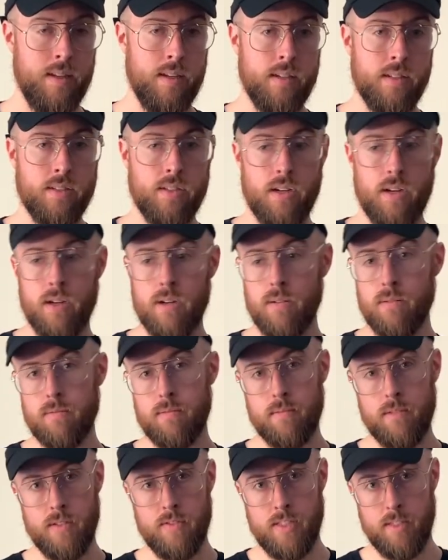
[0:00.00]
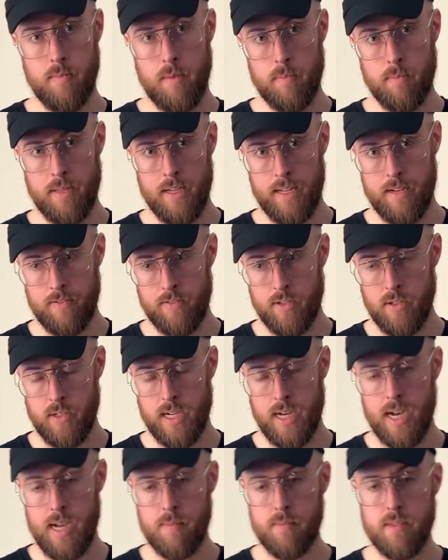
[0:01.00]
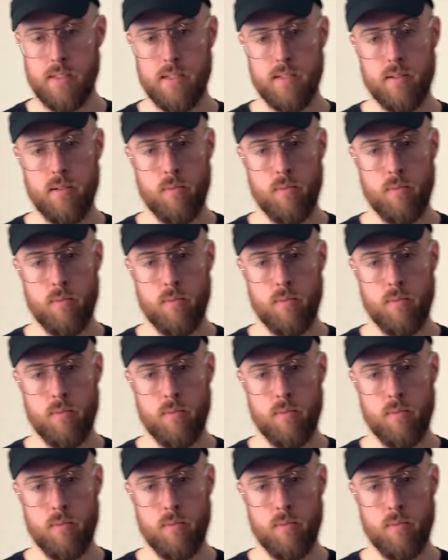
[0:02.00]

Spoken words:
So you've seen me play it a few times.